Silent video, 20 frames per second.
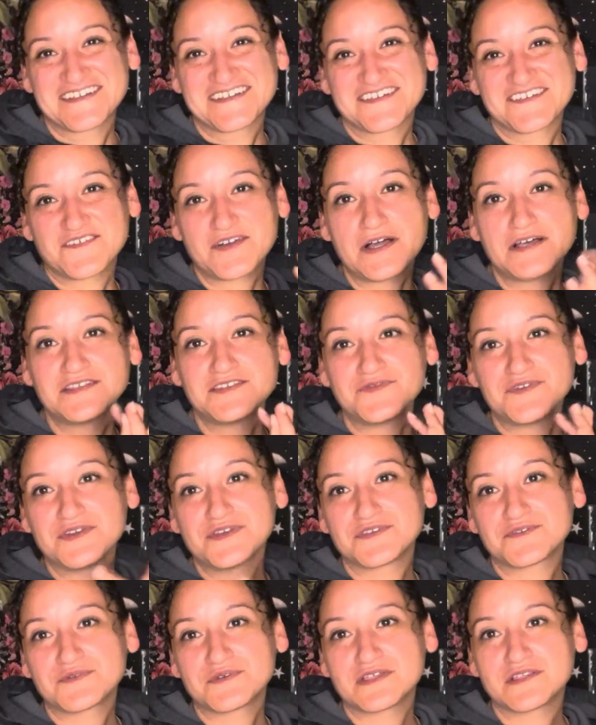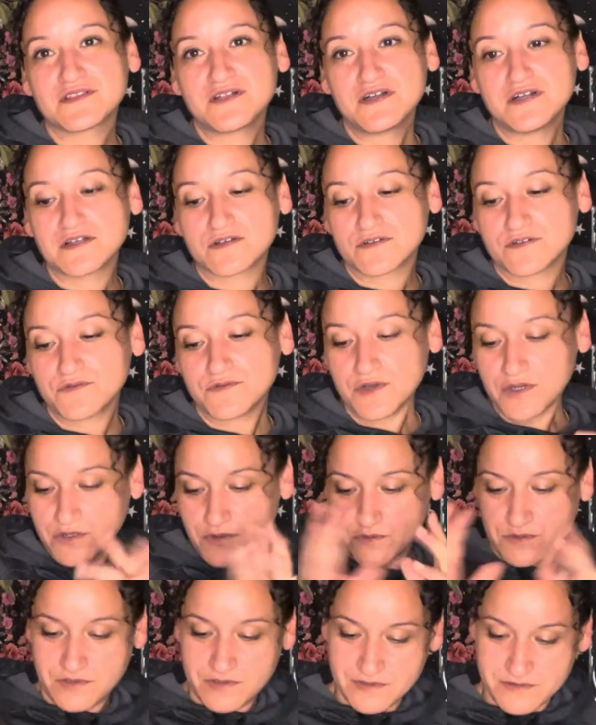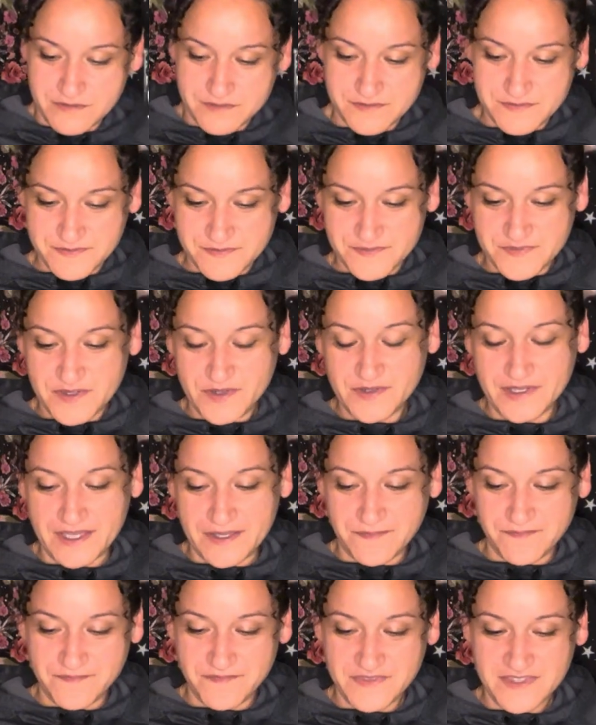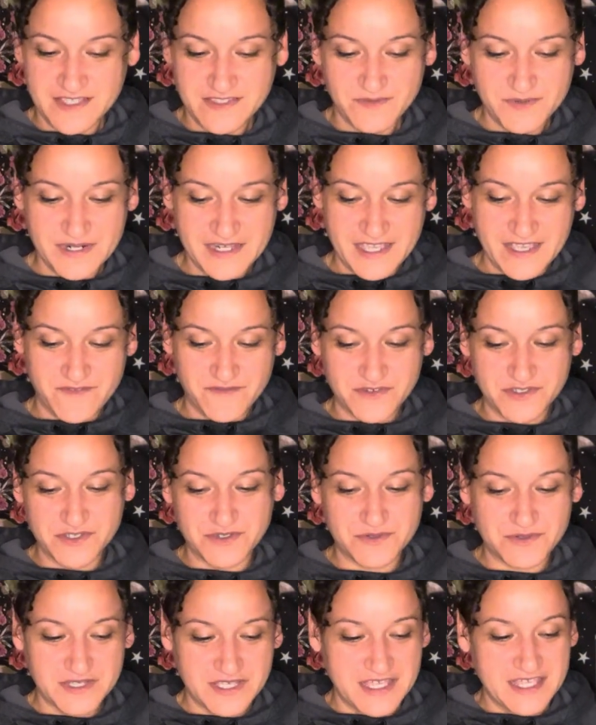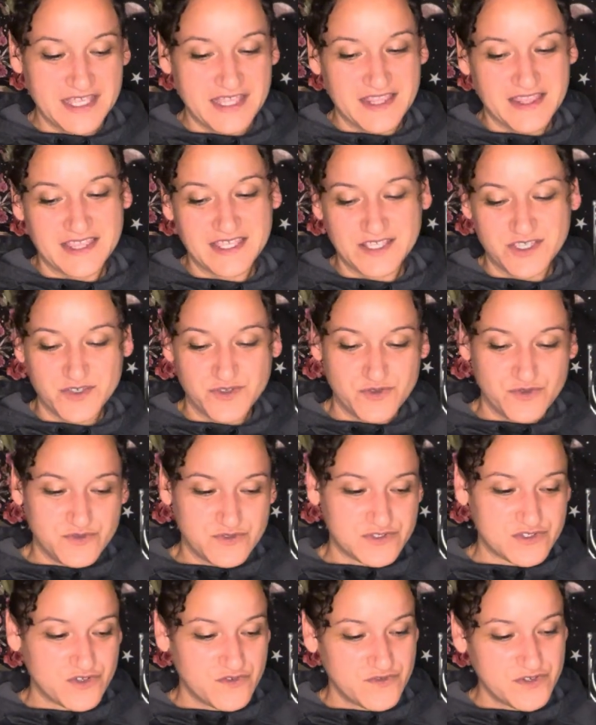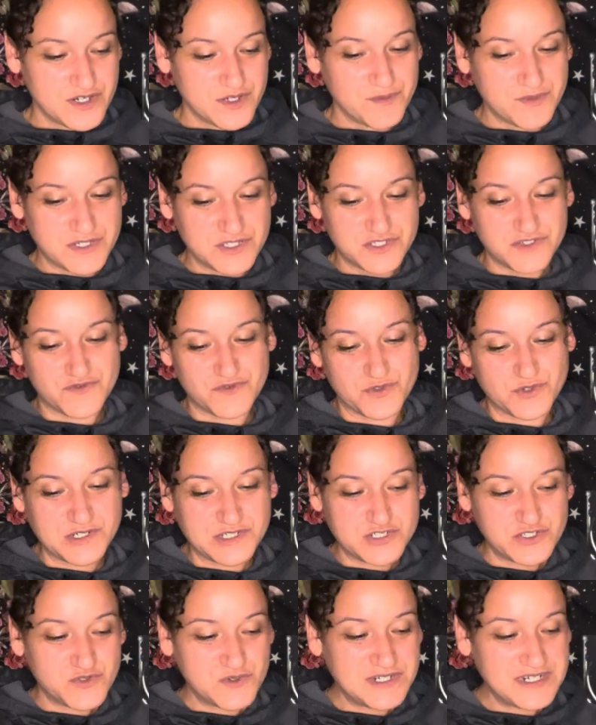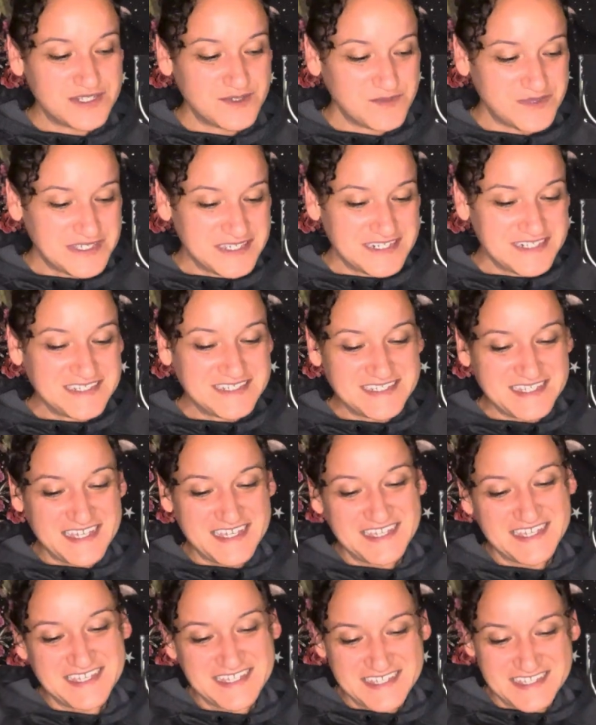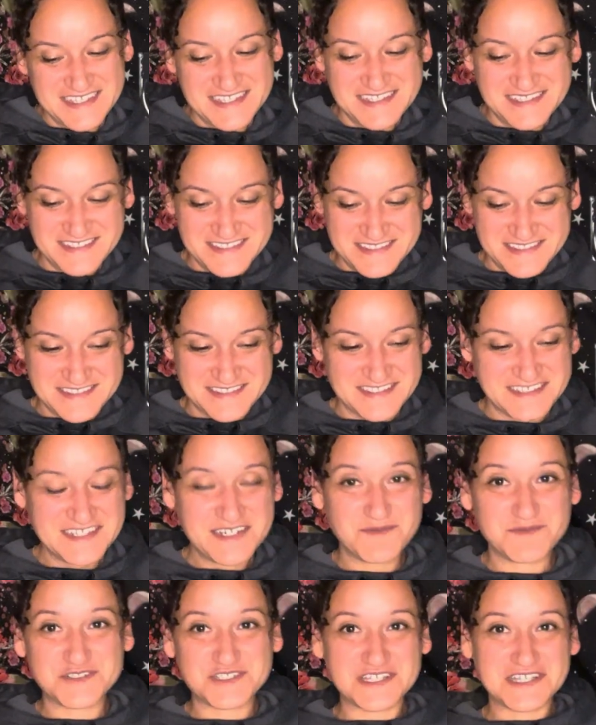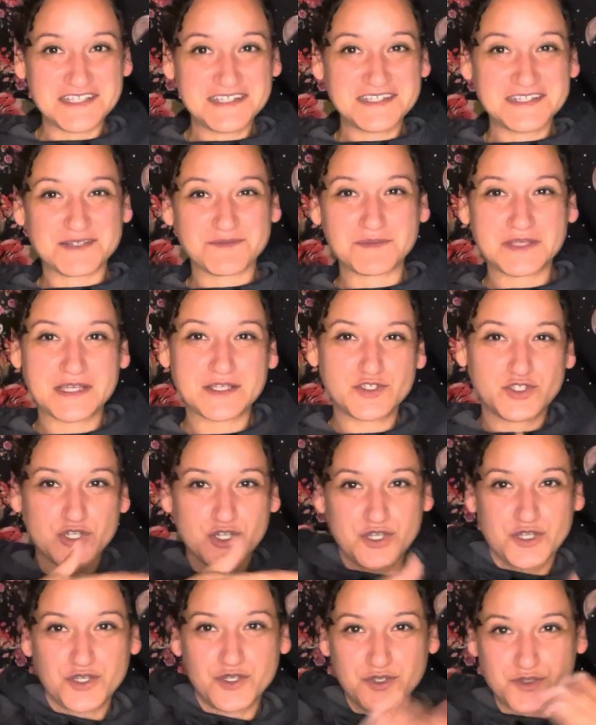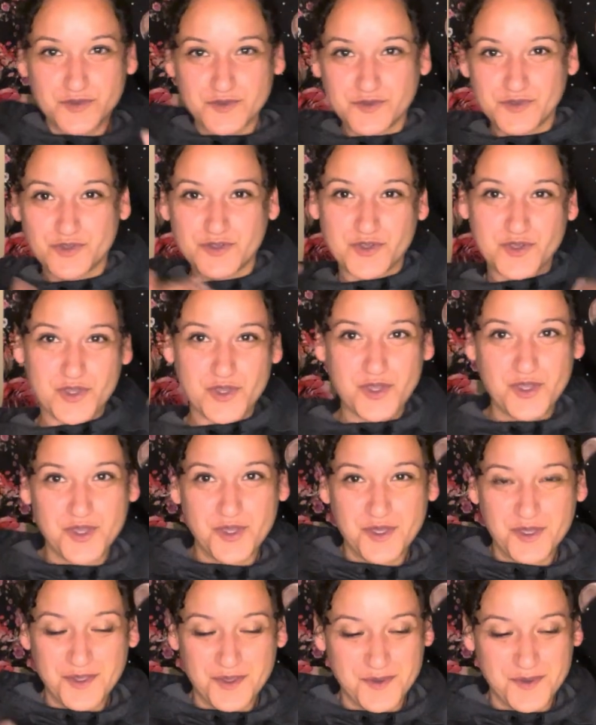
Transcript: Wow, this video is really long. Whoa. Okay, that's what I have for you. Thank you so very much for joining me today. And I'm chilling. I'm like, yeah.